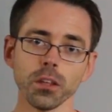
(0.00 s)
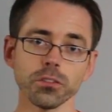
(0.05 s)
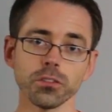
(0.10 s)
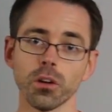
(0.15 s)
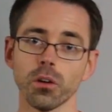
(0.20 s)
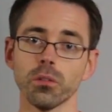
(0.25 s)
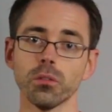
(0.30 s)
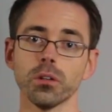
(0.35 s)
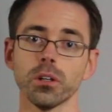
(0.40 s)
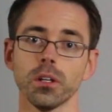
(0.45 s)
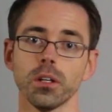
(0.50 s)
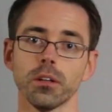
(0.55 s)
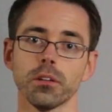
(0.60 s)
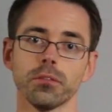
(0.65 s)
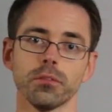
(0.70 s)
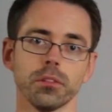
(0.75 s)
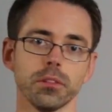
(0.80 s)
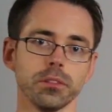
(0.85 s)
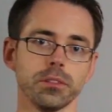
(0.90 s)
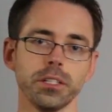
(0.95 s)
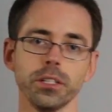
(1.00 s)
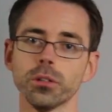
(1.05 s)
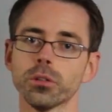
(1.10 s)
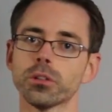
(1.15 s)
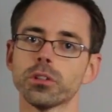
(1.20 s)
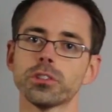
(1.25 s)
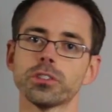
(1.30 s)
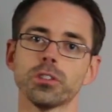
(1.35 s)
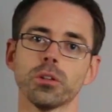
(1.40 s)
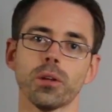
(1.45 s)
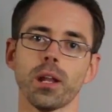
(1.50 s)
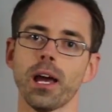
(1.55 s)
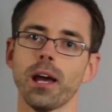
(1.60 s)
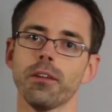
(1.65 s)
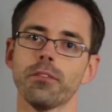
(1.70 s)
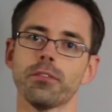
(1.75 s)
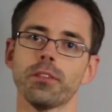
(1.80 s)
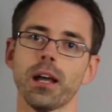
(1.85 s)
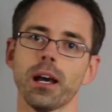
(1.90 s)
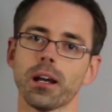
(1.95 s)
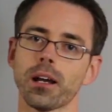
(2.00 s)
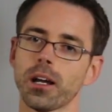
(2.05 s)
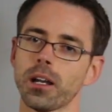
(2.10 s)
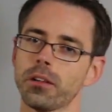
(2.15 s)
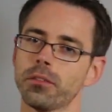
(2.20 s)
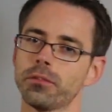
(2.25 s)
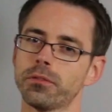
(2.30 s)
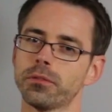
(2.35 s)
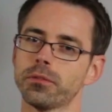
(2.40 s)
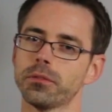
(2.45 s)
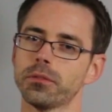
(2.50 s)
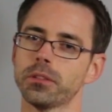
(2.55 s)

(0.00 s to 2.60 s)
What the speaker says: So dealers don't have that kind of